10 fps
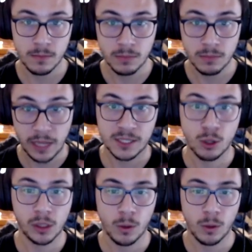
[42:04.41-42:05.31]
Like, that
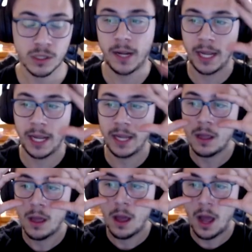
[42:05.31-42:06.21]
totally works in my head.
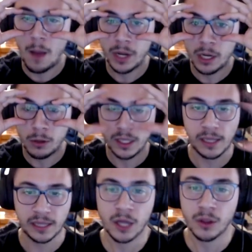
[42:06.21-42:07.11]
But I don't think
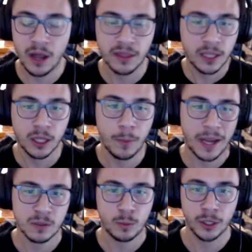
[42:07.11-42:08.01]
like I think the other
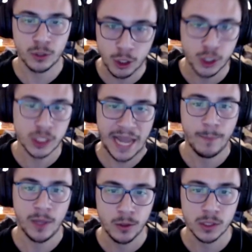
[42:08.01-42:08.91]
basketball players are just
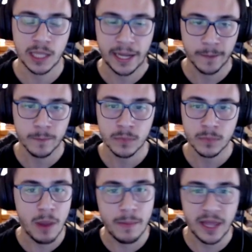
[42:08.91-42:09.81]
cameos. Like,
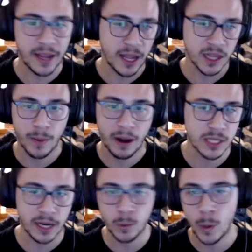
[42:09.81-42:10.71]
maybe they got their powers
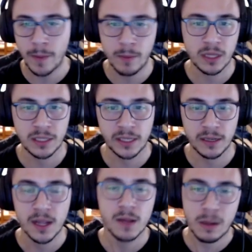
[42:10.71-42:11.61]
taken away, maybe they
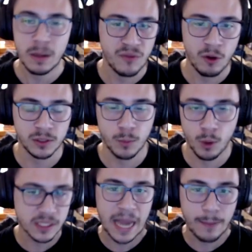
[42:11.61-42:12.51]
didn't. Maybe Voldemort
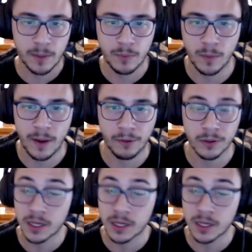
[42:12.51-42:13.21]
sapped up their powers.